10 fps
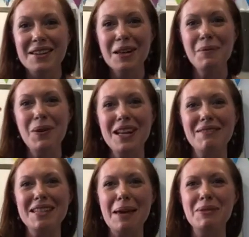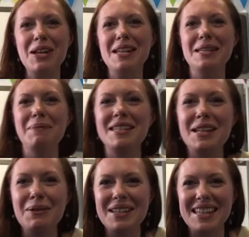Good morning, reception. It's Miss
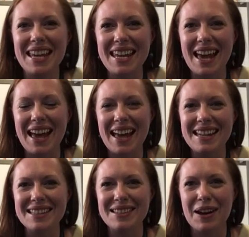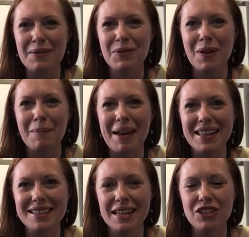Lewis here, and it's time for our
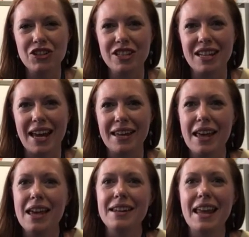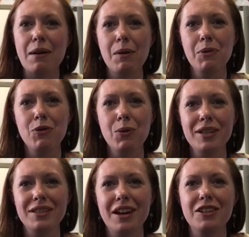math session today. Now, before
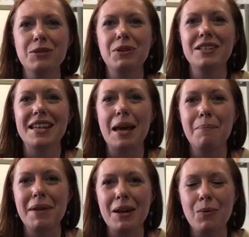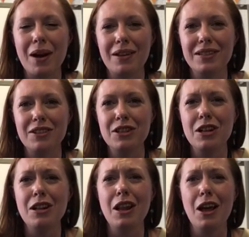we start, I just want to say a big well done to
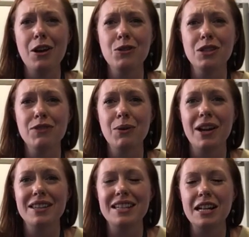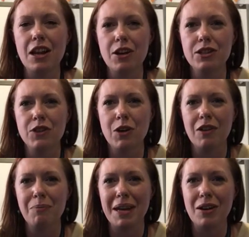loads of you. I can see loads of you
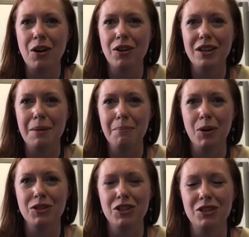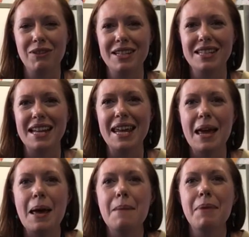have been on NumBots just recently,
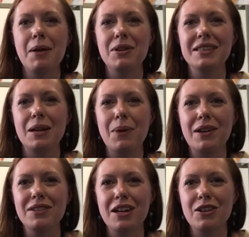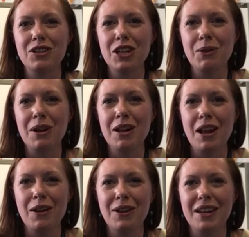but I want to say well done to
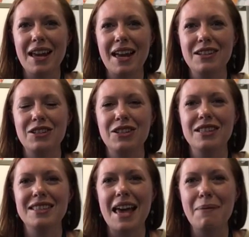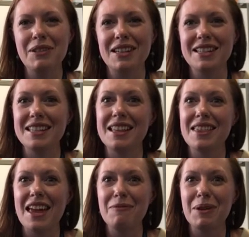Logan and to Seb, because I can see
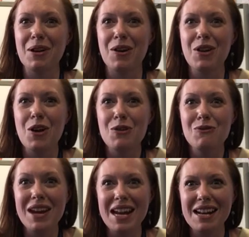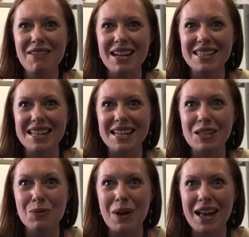that they've been on really recently.
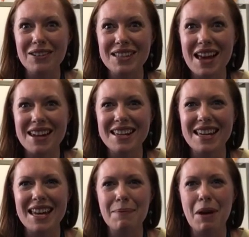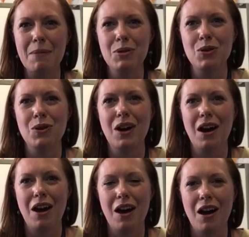So well done, and keep up your
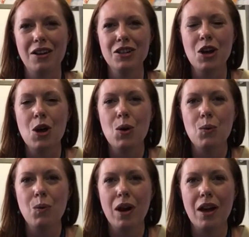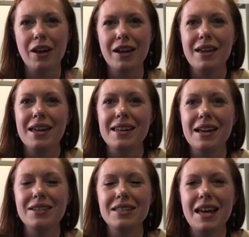hard work.
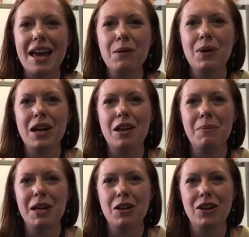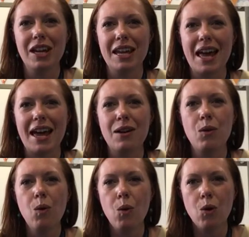Now, today we're going to be looking at
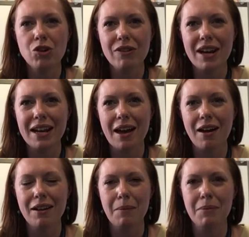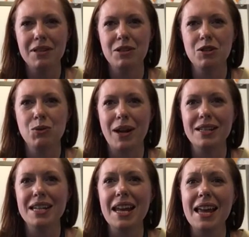ordering our numbers to
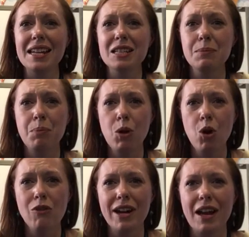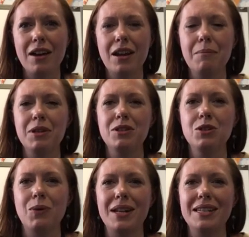20 and exploring our numbers
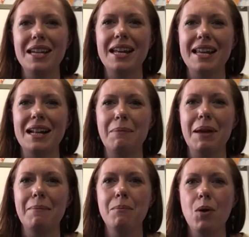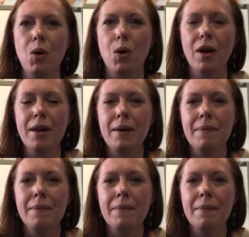to 20 a little bit more.